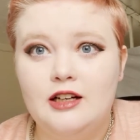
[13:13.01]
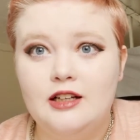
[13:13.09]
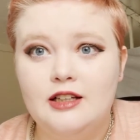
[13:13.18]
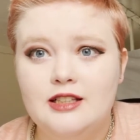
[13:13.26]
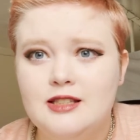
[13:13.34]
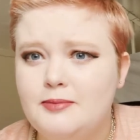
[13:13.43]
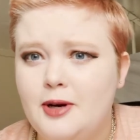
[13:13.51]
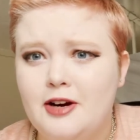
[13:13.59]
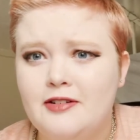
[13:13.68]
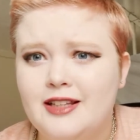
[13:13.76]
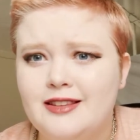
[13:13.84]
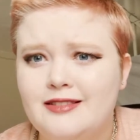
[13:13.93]

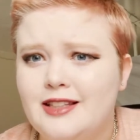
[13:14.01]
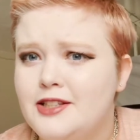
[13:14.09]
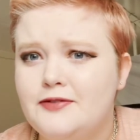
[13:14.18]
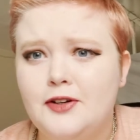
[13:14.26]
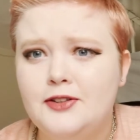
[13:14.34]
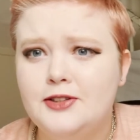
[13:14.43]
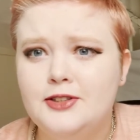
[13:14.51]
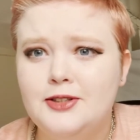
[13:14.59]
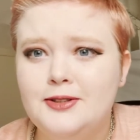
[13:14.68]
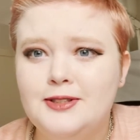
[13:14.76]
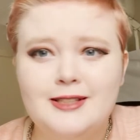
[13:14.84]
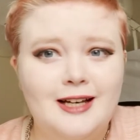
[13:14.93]
inspiring these photo
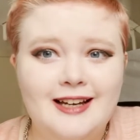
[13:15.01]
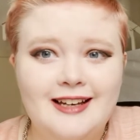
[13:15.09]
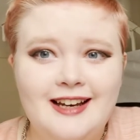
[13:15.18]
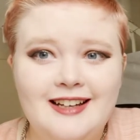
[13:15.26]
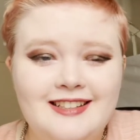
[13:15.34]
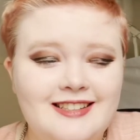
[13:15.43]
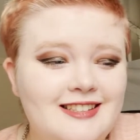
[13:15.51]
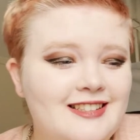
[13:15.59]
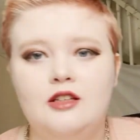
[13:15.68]
shoots, I guess.